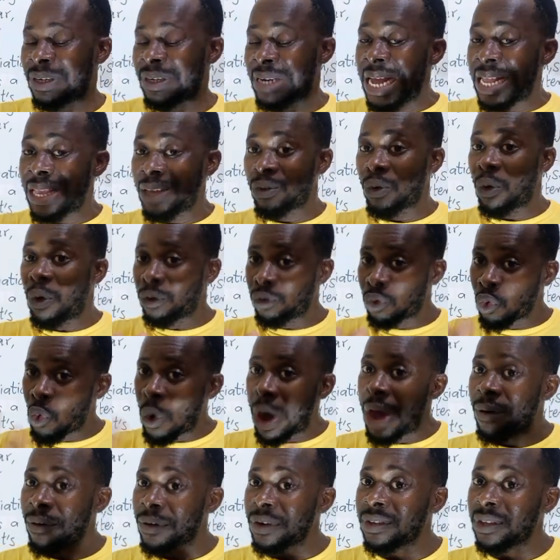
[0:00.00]
That is also
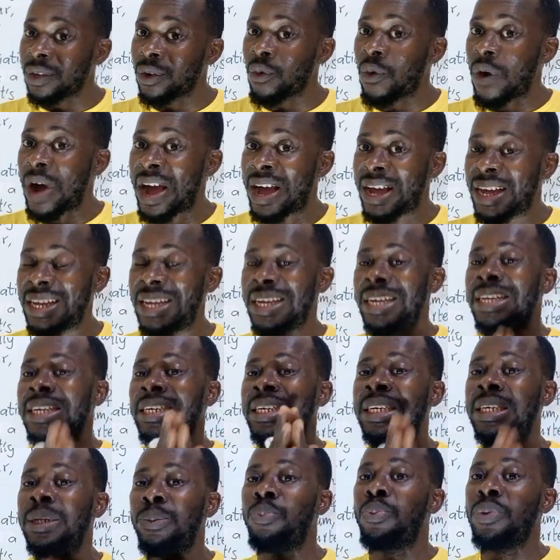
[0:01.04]
one reason why
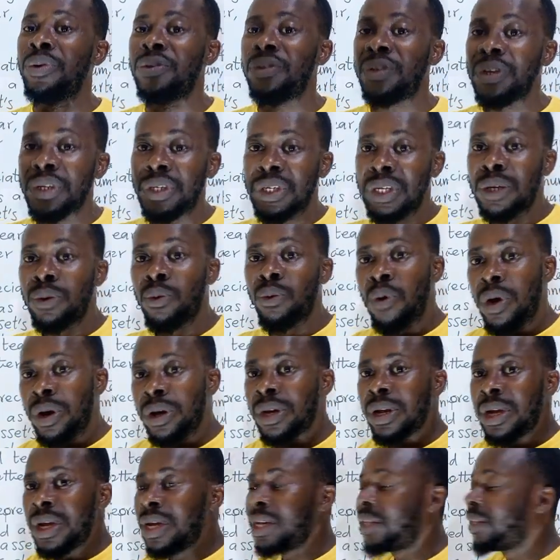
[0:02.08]
depreciation
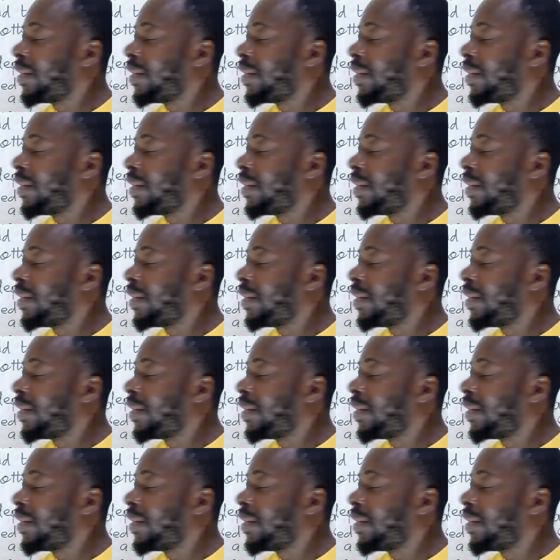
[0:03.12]
what